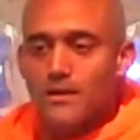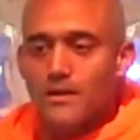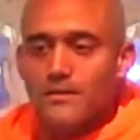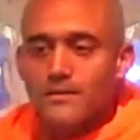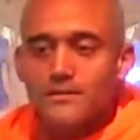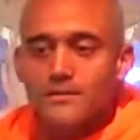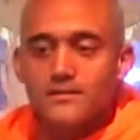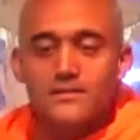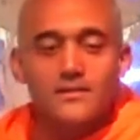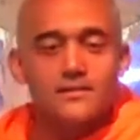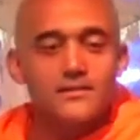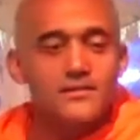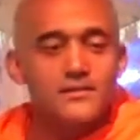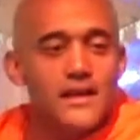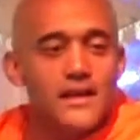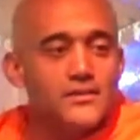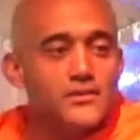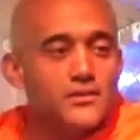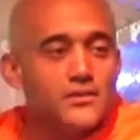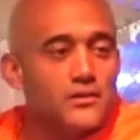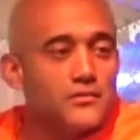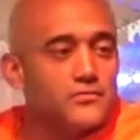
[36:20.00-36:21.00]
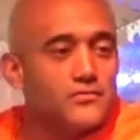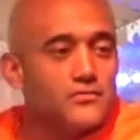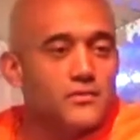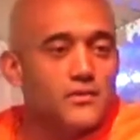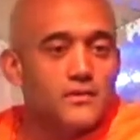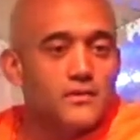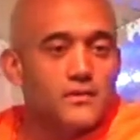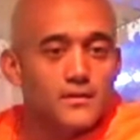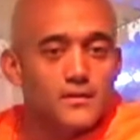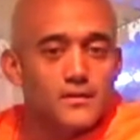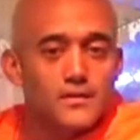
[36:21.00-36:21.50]
This is the stage of
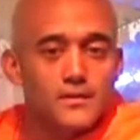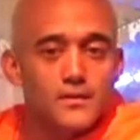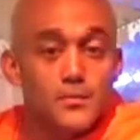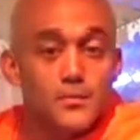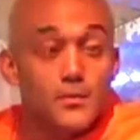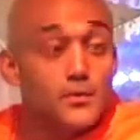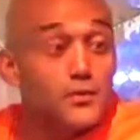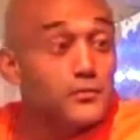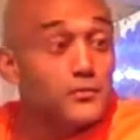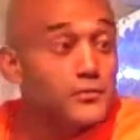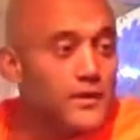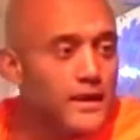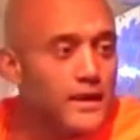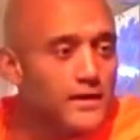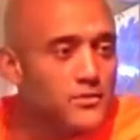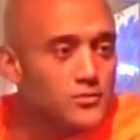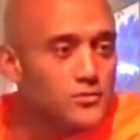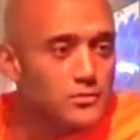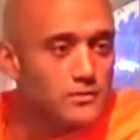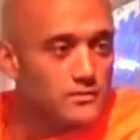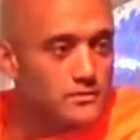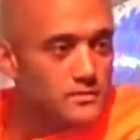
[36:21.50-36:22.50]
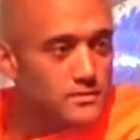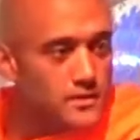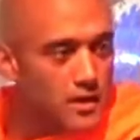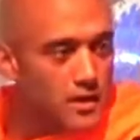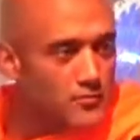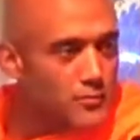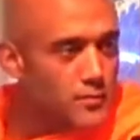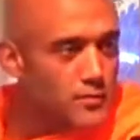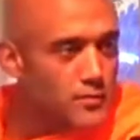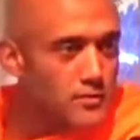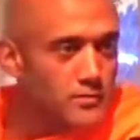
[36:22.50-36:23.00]
purification,
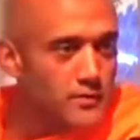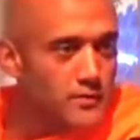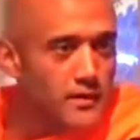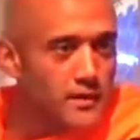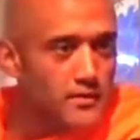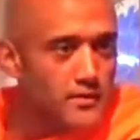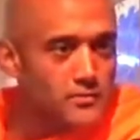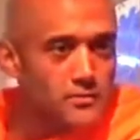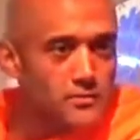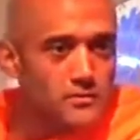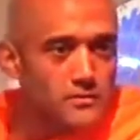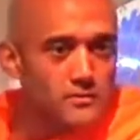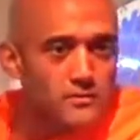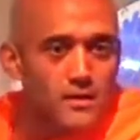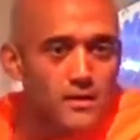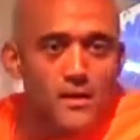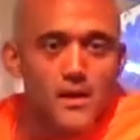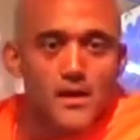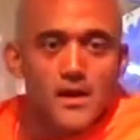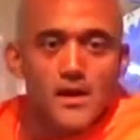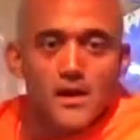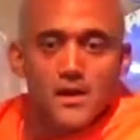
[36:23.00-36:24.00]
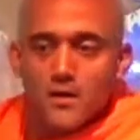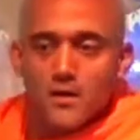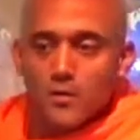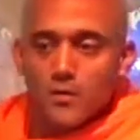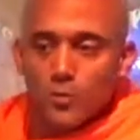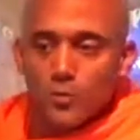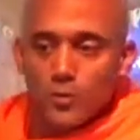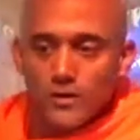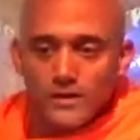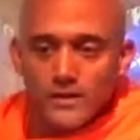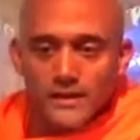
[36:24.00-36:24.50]
self purification.
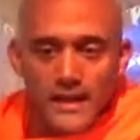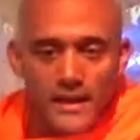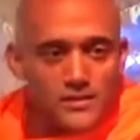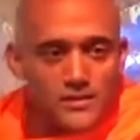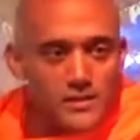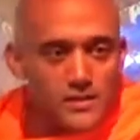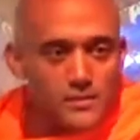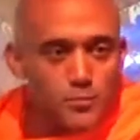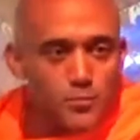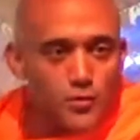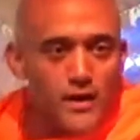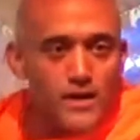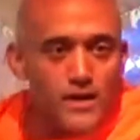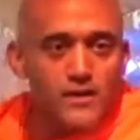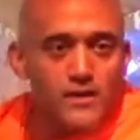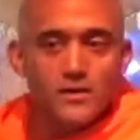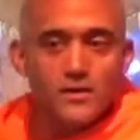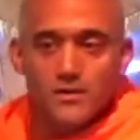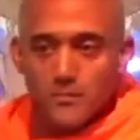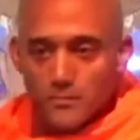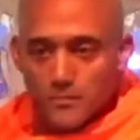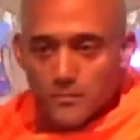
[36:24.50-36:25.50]
We're engaging in prayer